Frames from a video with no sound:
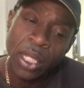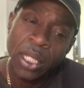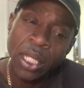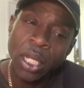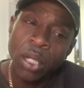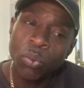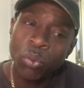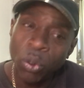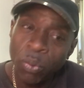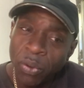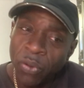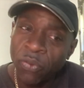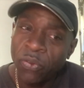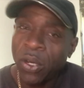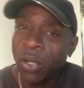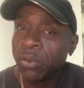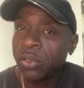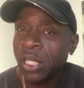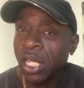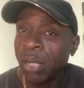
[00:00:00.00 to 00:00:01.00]
a woman
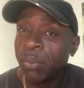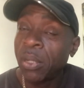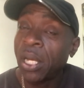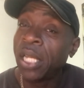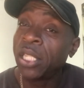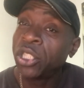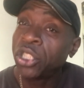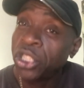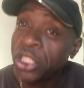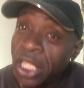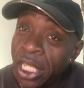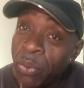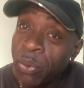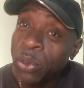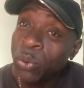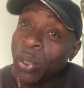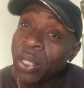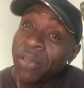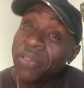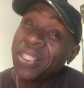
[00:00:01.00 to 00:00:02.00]
phoned up, and she was
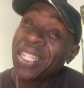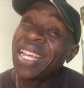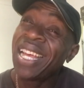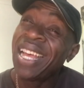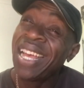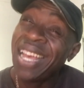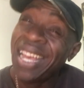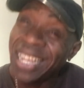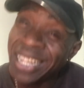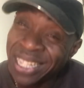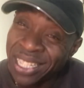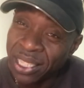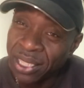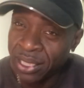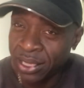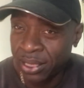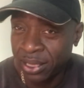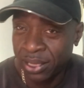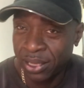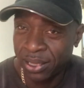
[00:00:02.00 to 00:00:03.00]
one of the
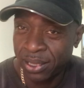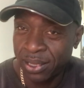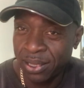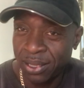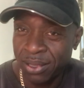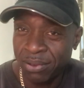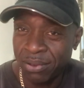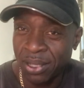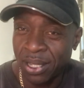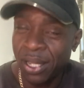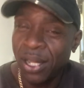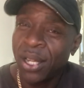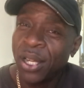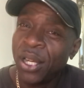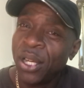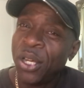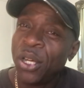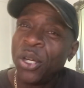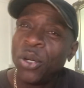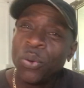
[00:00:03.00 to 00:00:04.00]
hecklers, right?
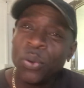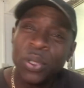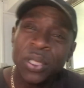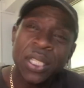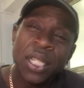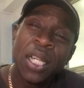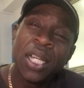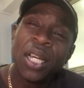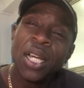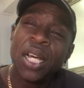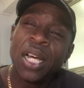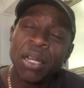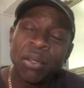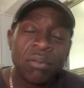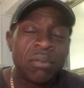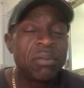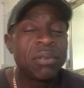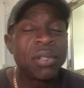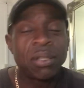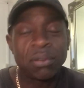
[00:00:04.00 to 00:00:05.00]
Who was,
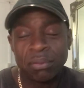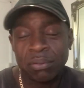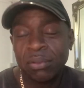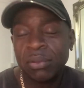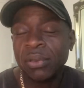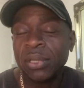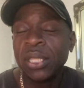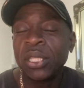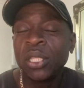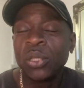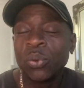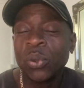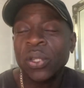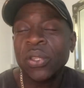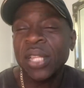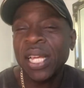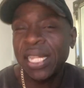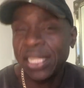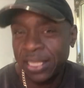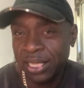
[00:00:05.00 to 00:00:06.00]
well, this is what
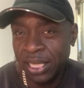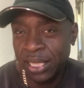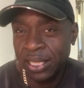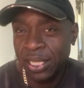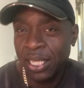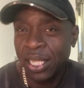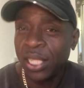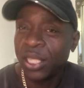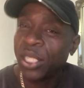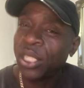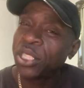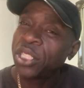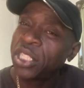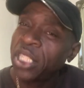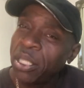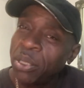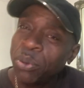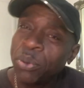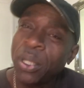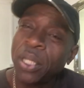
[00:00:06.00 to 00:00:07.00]
they said, that
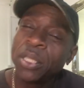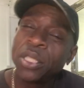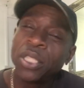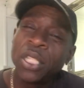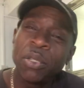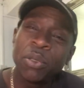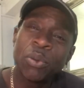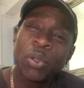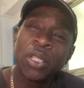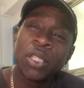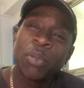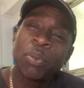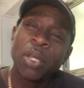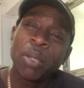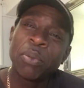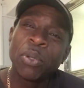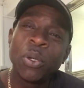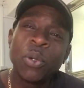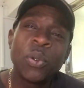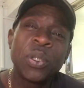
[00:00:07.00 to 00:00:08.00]
she was one of the people
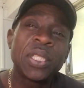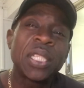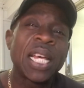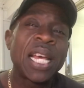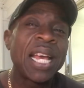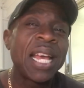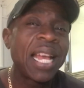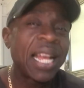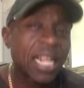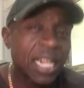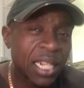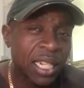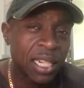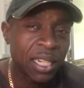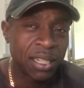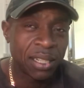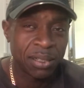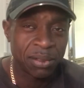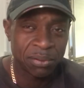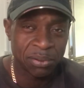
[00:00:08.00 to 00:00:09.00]
who was a heckler,
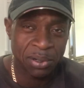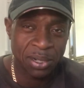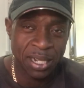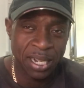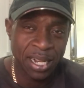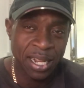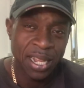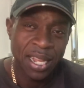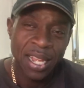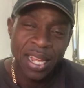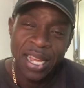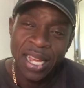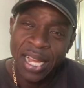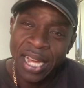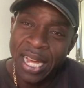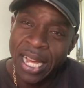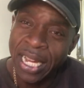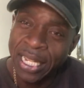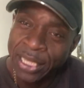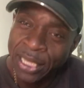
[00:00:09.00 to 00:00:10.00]
right?
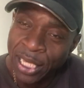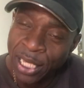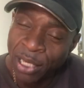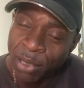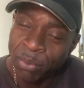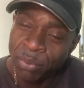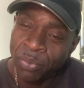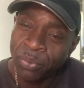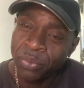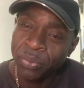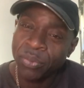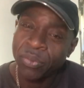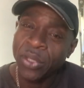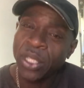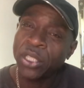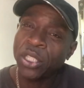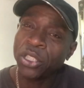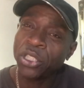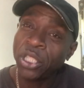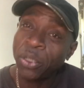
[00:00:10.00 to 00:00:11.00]
And
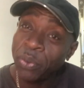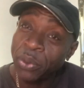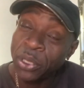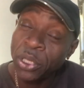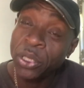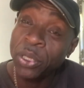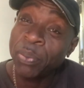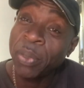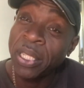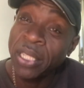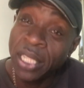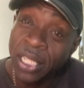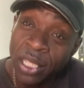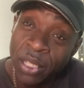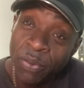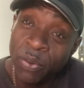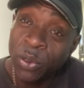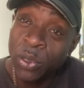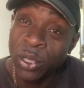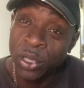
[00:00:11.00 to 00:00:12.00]
so she was just being
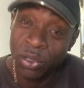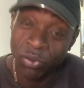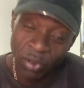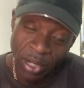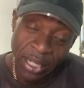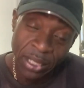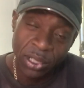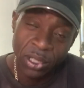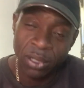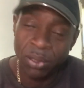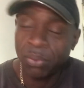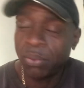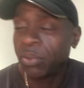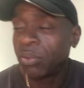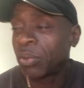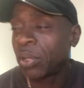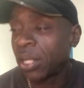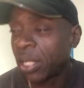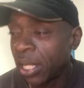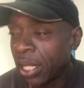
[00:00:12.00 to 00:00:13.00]
interviewed on the radio,
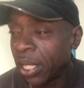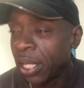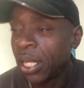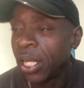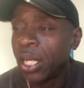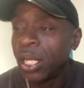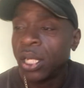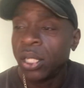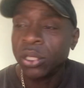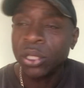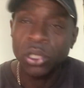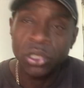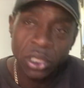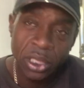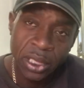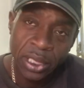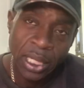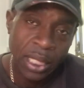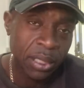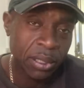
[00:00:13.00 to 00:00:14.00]
right? So she
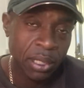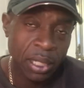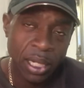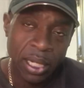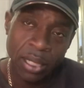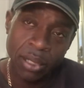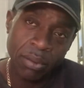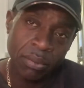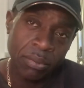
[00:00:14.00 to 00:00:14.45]
said no,